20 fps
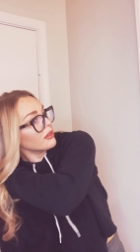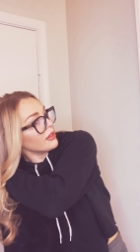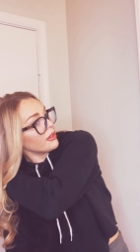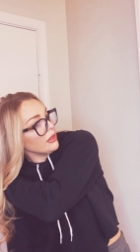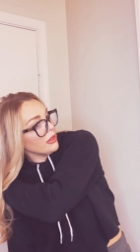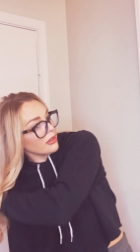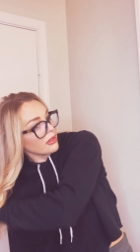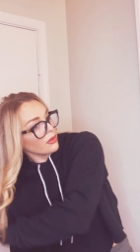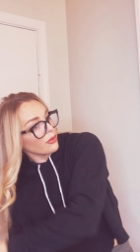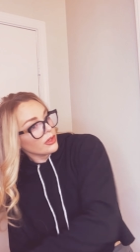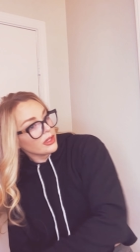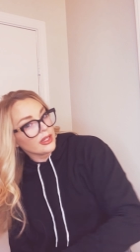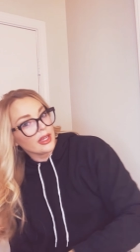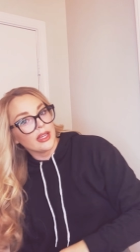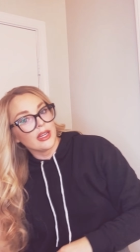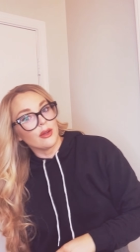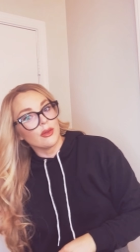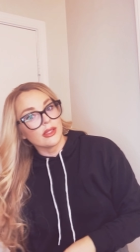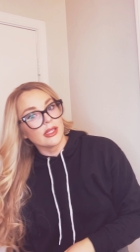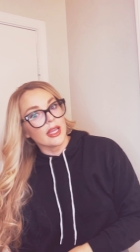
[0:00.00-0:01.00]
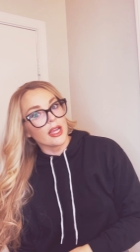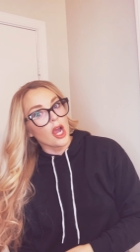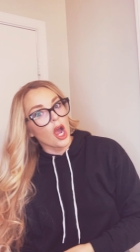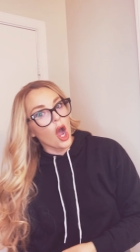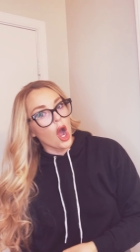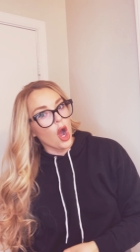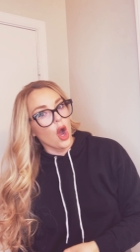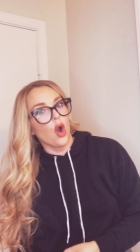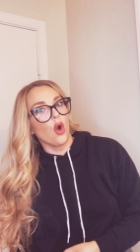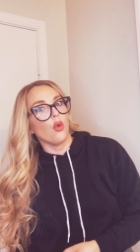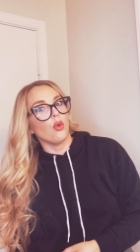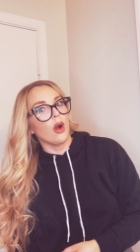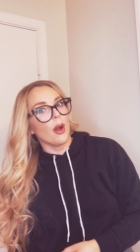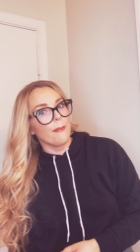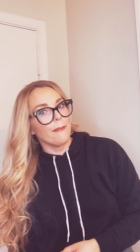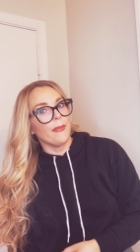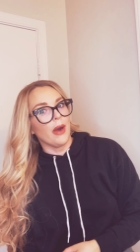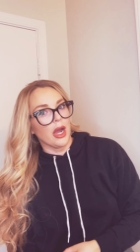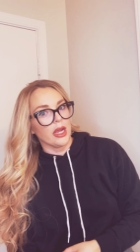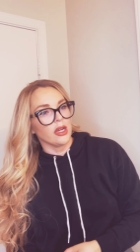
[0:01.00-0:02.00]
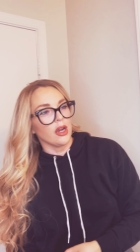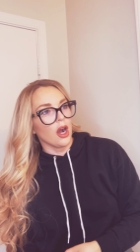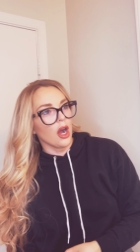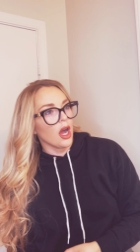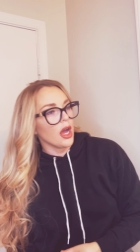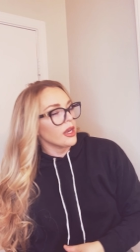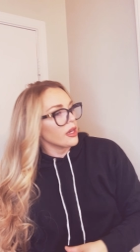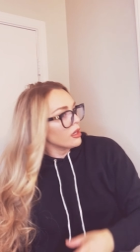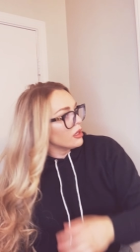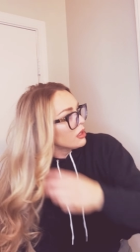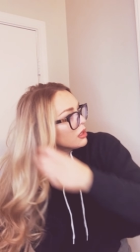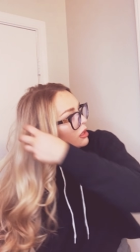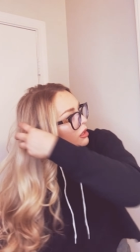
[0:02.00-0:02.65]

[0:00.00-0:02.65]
and I used it one day, and I was like, oh my god,